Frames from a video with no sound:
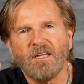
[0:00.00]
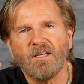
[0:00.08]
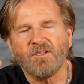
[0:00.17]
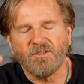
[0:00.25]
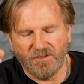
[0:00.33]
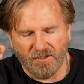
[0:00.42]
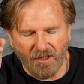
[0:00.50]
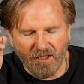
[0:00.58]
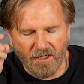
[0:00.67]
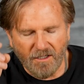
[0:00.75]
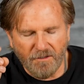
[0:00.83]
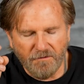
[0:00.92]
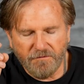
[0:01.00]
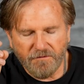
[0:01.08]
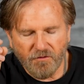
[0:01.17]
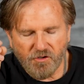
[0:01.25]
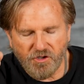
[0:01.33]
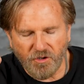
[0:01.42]
is love,
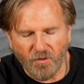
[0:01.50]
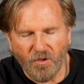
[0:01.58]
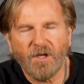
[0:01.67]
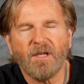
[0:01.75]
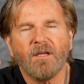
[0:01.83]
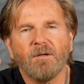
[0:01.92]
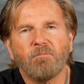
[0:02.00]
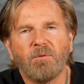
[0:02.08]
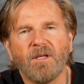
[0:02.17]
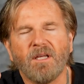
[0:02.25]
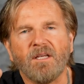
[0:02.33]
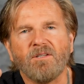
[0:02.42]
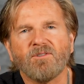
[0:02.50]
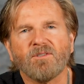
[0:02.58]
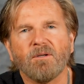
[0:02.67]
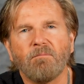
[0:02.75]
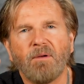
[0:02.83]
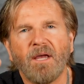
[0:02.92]
joy,
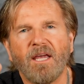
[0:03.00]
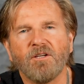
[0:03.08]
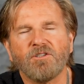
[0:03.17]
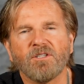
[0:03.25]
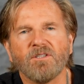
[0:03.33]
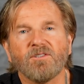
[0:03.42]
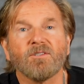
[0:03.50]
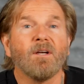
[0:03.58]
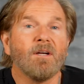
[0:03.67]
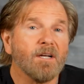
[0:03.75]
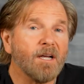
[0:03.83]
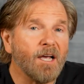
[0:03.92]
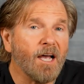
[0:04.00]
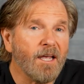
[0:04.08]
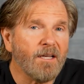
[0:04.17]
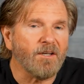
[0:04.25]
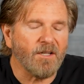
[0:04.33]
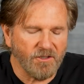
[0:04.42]
peace, patience,
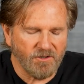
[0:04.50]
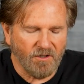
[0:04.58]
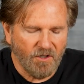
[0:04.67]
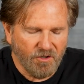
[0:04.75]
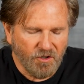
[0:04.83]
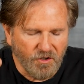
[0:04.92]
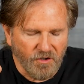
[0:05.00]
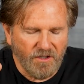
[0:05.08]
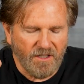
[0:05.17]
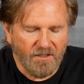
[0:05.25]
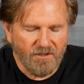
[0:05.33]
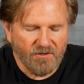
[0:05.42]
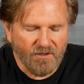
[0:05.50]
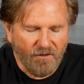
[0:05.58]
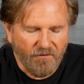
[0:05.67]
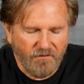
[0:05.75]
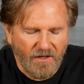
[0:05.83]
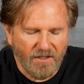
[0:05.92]
kindness, goodness,
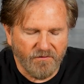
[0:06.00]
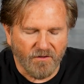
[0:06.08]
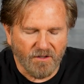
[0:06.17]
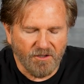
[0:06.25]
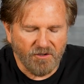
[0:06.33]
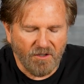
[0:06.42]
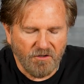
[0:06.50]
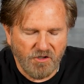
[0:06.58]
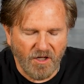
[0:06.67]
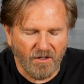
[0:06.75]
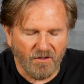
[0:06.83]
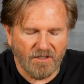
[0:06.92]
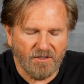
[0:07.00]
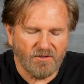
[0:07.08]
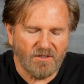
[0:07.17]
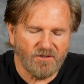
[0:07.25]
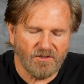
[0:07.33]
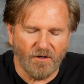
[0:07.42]
faithfulness, gentleness,
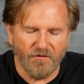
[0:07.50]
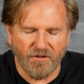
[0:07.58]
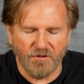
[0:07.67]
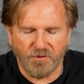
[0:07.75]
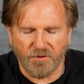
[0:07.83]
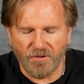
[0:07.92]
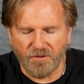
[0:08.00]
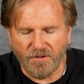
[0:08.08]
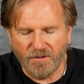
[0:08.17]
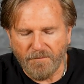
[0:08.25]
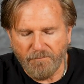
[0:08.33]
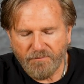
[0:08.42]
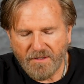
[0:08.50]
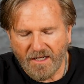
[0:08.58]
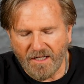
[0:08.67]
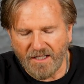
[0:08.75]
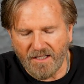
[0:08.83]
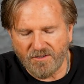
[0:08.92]
self-control.
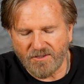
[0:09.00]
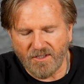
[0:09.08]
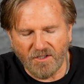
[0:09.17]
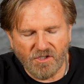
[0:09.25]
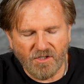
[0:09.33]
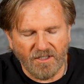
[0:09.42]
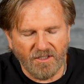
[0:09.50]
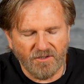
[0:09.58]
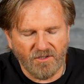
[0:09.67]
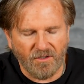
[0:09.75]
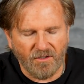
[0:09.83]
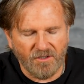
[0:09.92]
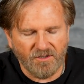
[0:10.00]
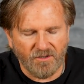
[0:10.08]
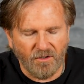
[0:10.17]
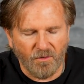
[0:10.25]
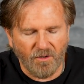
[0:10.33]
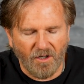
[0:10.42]
Against such things there is
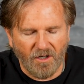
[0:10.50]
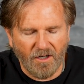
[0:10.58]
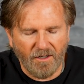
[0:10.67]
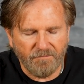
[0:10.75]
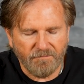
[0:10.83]
no law.